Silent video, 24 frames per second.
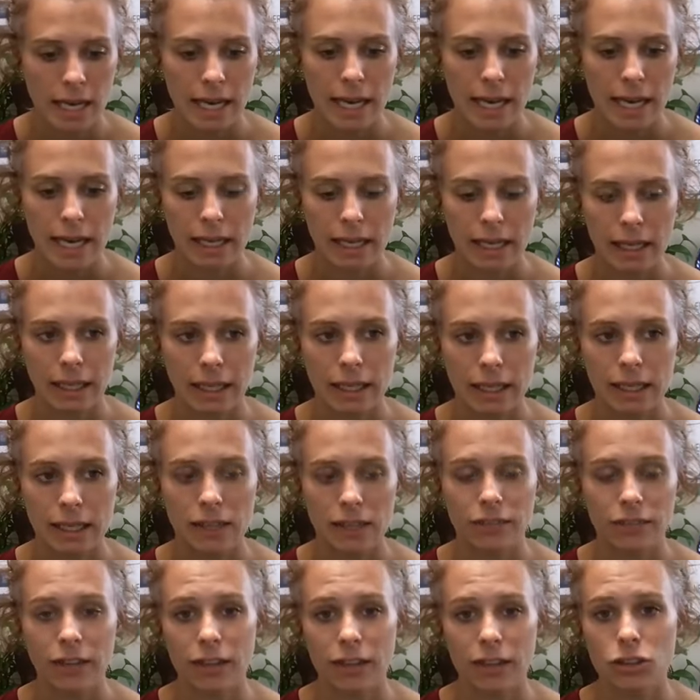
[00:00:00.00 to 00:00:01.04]
It can
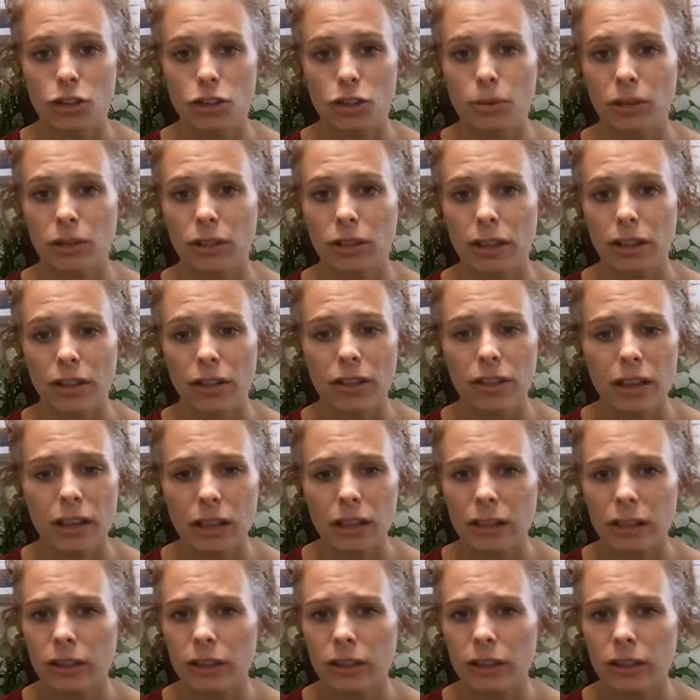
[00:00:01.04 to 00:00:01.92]
affect your ability to think